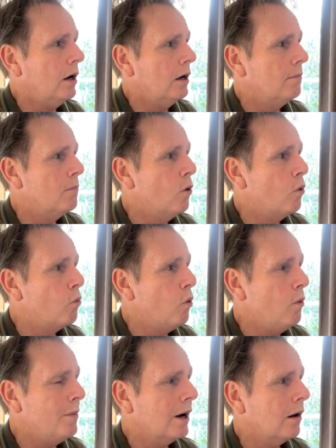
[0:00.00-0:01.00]
more
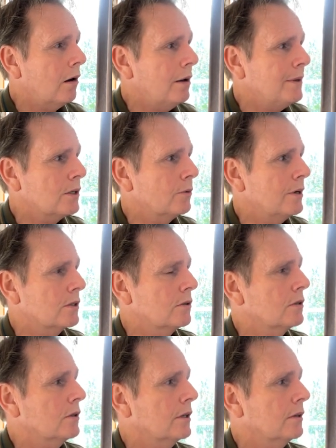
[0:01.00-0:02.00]
warmer climates where
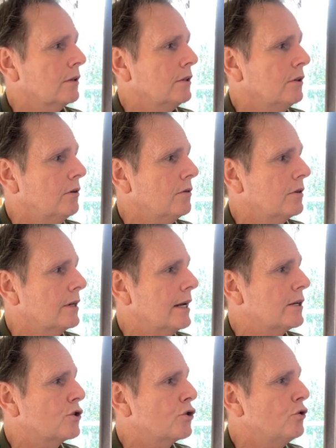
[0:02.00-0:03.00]
you don't
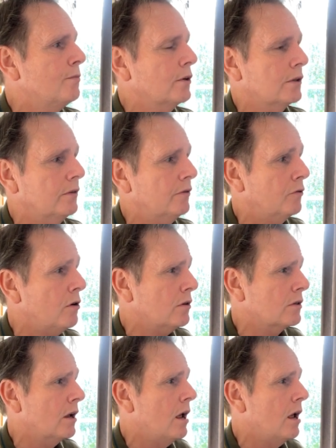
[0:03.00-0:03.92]
get too much of the frost.